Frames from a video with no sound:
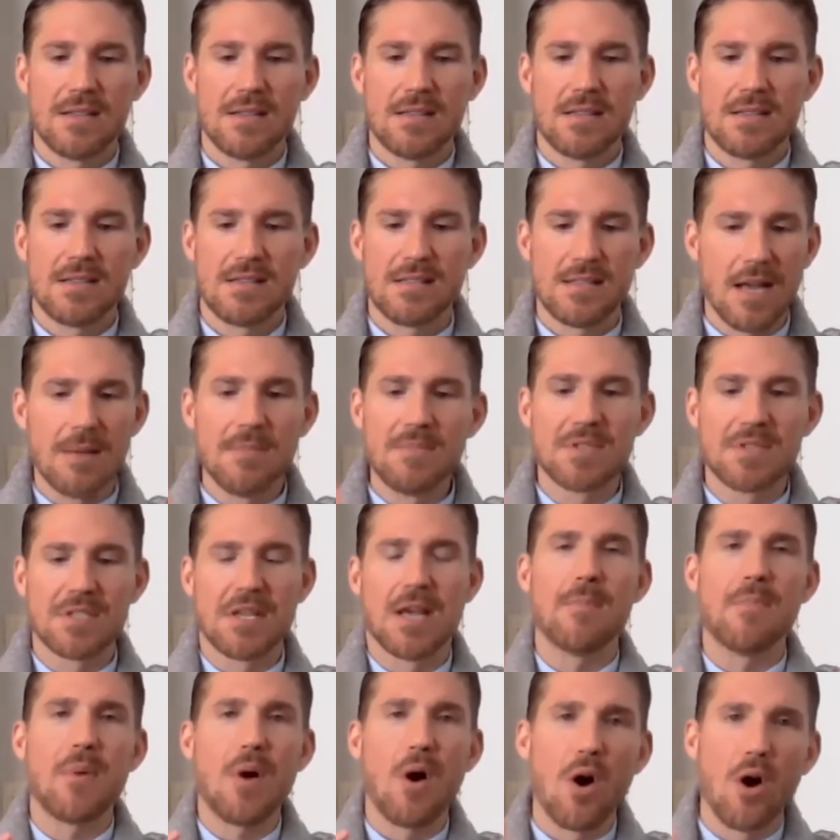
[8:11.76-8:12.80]
sums
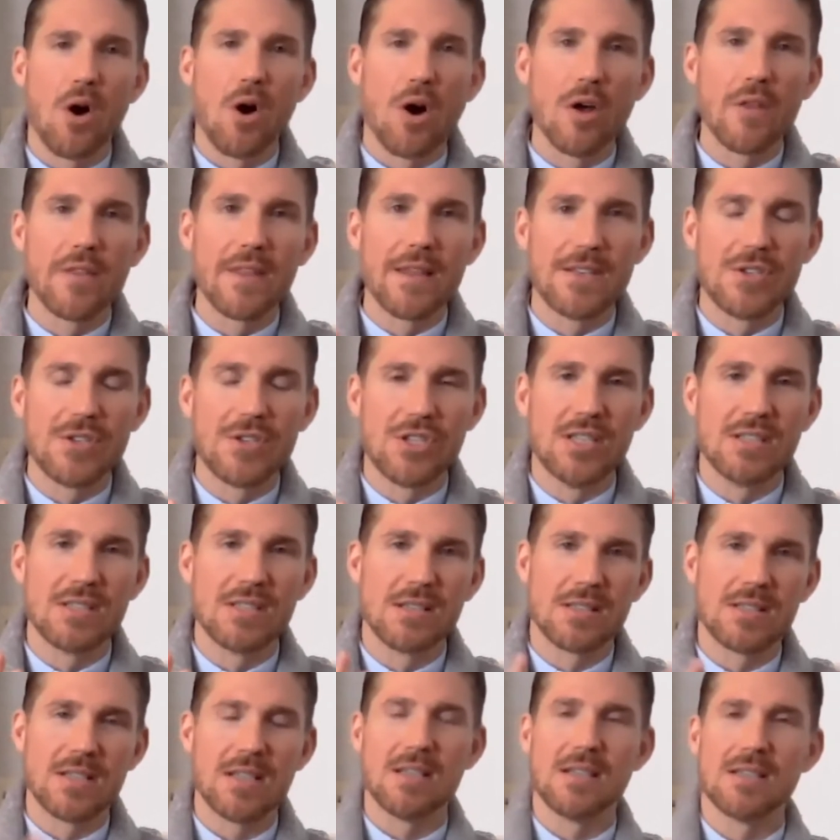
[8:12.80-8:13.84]
up all that
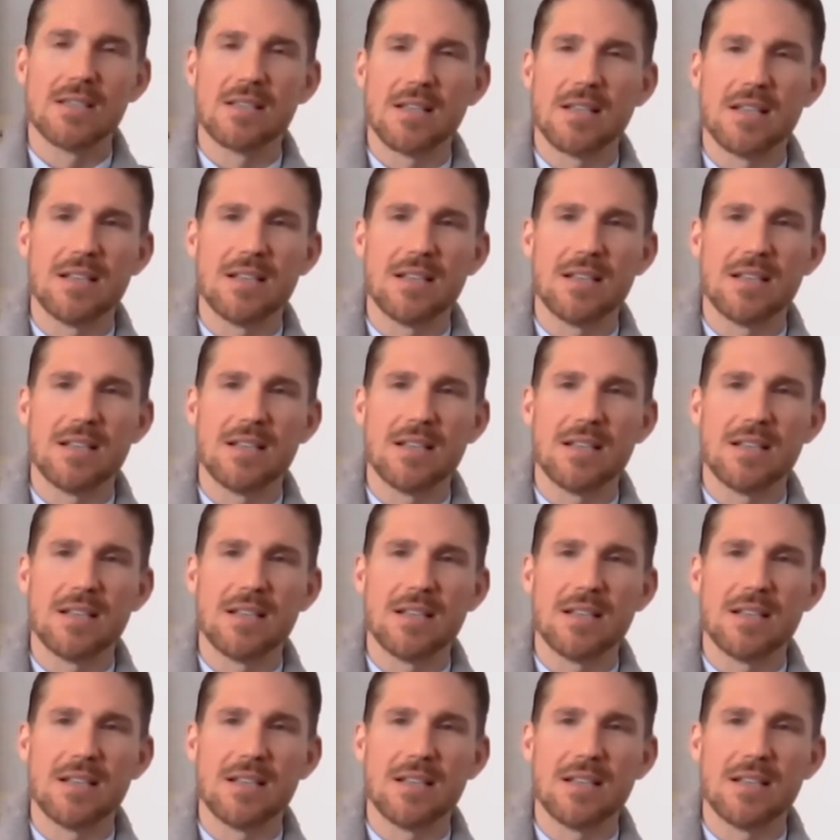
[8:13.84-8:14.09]
Jesus is.